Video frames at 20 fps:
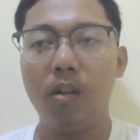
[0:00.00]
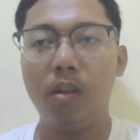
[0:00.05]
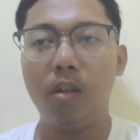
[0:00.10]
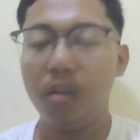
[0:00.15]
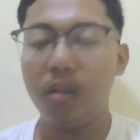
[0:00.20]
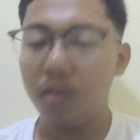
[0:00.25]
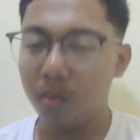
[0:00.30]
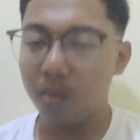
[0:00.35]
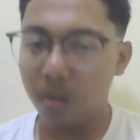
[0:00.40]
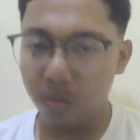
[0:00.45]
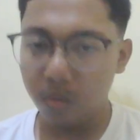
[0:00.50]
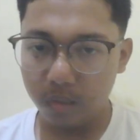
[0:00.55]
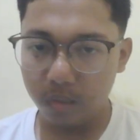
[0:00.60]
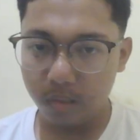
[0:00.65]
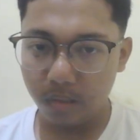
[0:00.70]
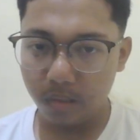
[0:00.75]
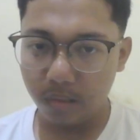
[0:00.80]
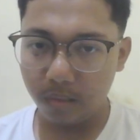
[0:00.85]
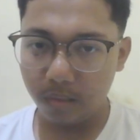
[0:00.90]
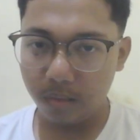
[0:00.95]

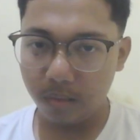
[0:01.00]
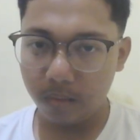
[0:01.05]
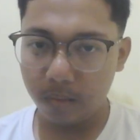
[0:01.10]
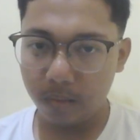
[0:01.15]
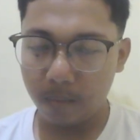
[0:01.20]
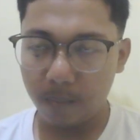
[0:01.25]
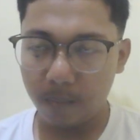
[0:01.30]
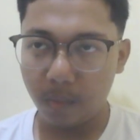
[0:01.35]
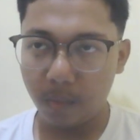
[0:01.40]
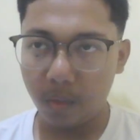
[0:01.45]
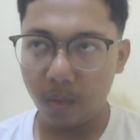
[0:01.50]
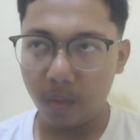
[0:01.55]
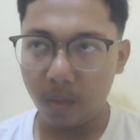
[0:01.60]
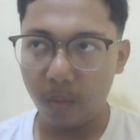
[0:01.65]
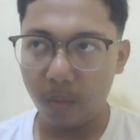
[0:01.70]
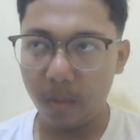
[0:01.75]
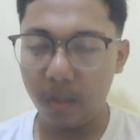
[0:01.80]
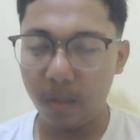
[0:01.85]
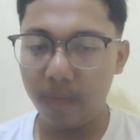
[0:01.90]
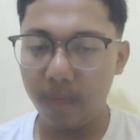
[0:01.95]
Discourses,
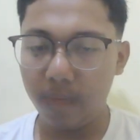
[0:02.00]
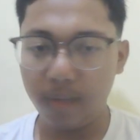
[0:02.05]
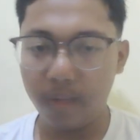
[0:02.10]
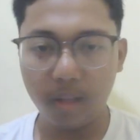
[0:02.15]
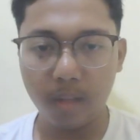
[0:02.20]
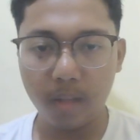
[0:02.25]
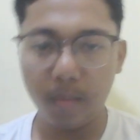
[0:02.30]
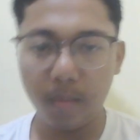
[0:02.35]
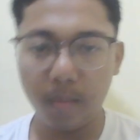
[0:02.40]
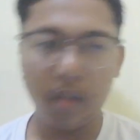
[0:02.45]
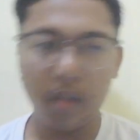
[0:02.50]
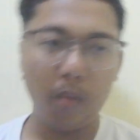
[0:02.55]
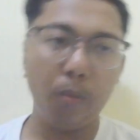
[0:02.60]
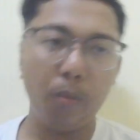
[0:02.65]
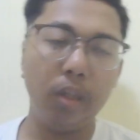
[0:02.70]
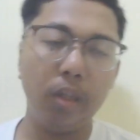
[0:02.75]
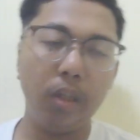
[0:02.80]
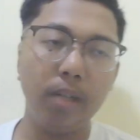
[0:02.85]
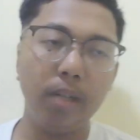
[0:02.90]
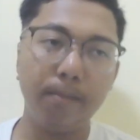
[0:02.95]
we divide
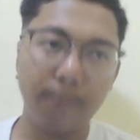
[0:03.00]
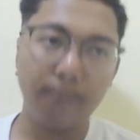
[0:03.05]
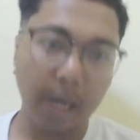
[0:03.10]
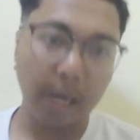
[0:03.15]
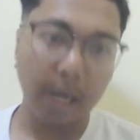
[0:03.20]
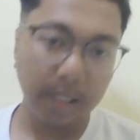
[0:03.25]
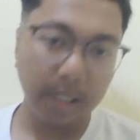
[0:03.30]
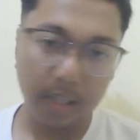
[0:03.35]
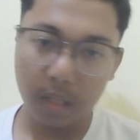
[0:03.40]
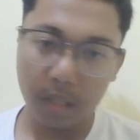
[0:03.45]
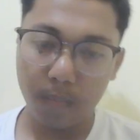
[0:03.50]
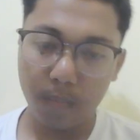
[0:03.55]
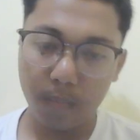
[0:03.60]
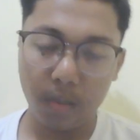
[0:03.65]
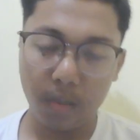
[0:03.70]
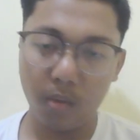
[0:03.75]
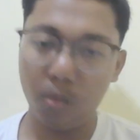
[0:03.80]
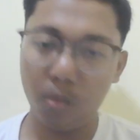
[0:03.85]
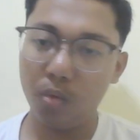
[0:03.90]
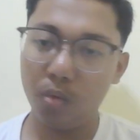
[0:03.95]
them
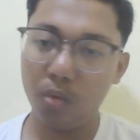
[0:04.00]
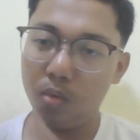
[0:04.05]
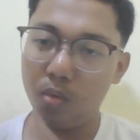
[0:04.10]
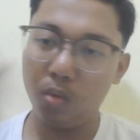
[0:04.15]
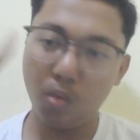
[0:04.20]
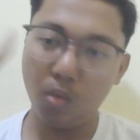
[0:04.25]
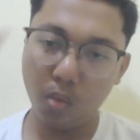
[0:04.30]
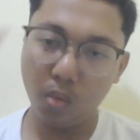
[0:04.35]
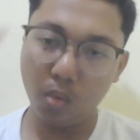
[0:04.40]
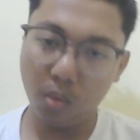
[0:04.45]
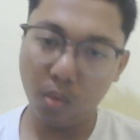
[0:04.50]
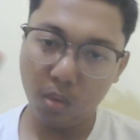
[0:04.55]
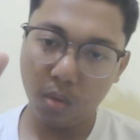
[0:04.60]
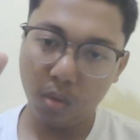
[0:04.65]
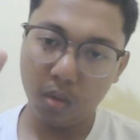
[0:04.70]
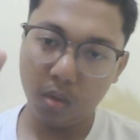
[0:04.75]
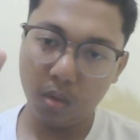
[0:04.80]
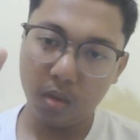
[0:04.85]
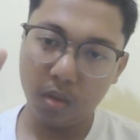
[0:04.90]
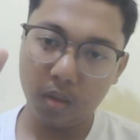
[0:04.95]
into two
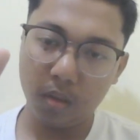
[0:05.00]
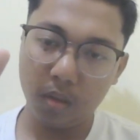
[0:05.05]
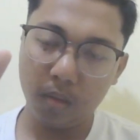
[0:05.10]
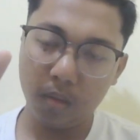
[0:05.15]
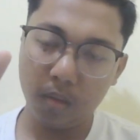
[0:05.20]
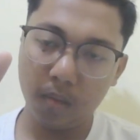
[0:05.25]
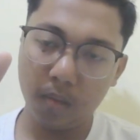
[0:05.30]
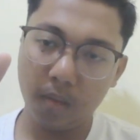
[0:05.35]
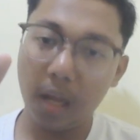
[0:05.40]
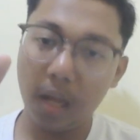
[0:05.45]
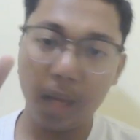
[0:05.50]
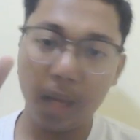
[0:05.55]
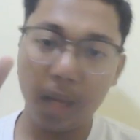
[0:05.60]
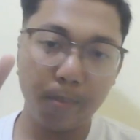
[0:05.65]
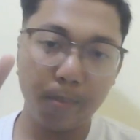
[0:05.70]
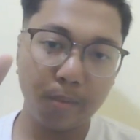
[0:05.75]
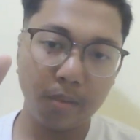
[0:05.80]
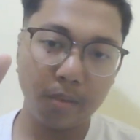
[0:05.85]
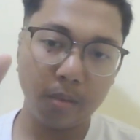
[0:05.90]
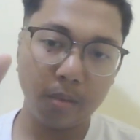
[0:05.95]

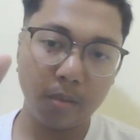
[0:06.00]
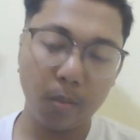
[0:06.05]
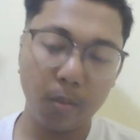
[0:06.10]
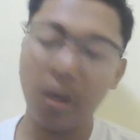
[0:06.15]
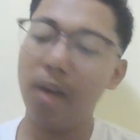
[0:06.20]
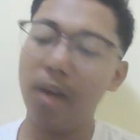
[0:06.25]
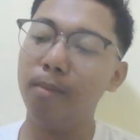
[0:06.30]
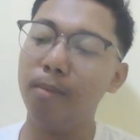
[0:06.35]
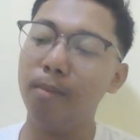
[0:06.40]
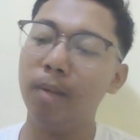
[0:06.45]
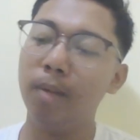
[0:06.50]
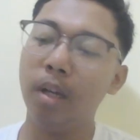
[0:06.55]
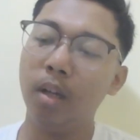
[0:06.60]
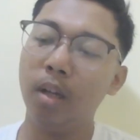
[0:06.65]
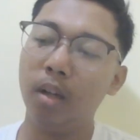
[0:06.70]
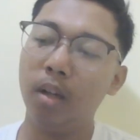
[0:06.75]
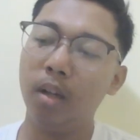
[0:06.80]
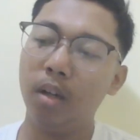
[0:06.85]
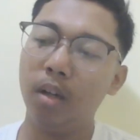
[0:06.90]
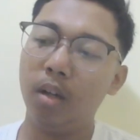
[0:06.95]
types. We have
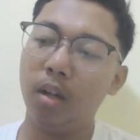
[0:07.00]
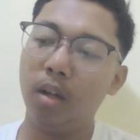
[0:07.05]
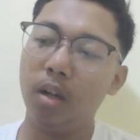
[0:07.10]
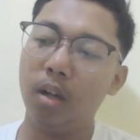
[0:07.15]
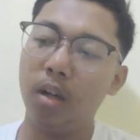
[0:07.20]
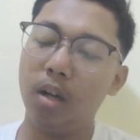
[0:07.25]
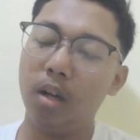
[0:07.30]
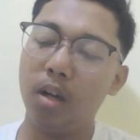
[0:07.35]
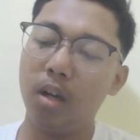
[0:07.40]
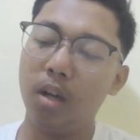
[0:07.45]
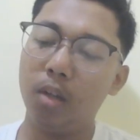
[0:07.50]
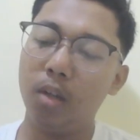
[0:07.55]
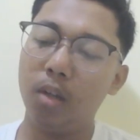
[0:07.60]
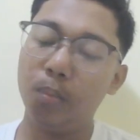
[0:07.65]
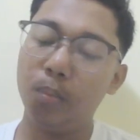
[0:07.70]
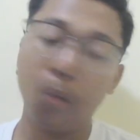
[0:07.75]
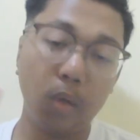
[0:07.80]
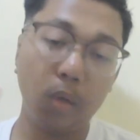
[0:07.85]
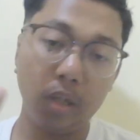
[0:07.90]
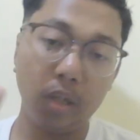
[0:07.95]

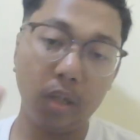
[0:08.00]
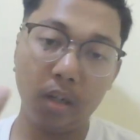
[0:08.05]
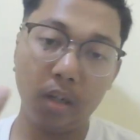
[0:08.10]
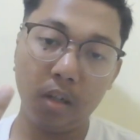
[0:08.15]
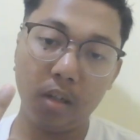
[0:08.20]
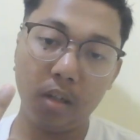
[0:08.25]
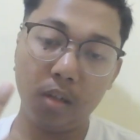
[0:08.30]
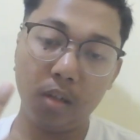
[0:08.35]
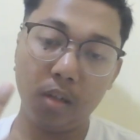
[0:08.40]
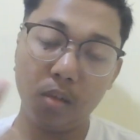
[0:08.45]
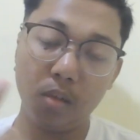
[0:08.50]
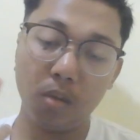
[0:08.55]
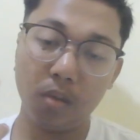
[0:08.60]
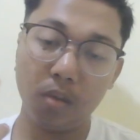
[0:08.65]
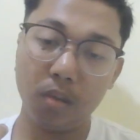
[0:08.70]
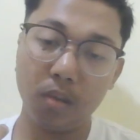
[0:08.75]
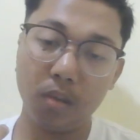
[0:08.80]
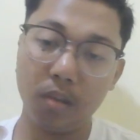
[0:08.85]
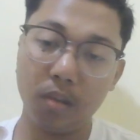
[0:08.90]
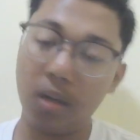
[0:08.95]
spoken
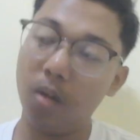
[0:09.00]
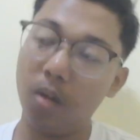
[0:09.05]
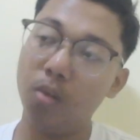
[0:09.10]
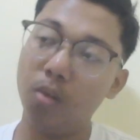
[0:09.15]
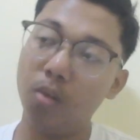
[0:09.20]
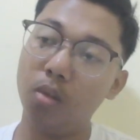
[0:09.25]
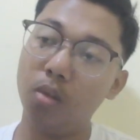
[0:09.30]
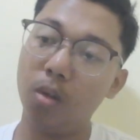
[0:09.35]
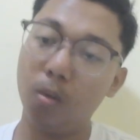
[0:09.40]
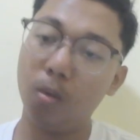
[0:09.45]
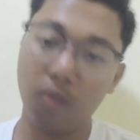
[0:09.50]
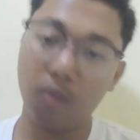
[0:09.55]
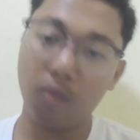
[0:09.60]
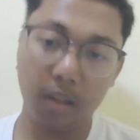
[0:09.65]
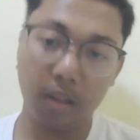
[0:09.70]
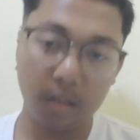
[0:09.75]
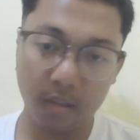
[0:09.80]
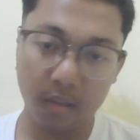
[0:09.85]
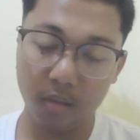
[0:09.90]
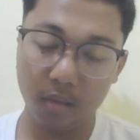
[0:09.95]
discourses and also
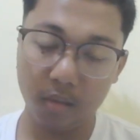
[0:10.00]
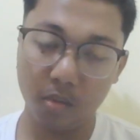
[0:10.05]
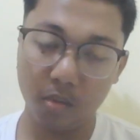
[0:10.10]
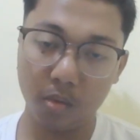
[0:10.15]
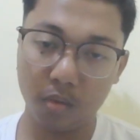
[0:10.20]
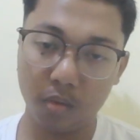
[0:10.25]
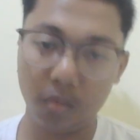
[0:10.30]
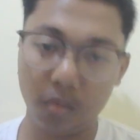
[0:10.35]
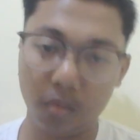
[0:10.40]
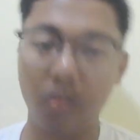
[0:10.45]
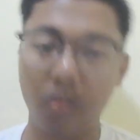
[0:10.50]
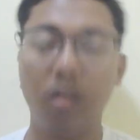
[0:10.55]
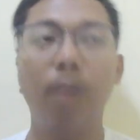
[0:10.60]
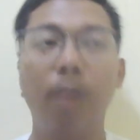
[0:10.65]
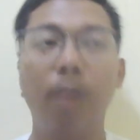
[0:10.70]
written discourses.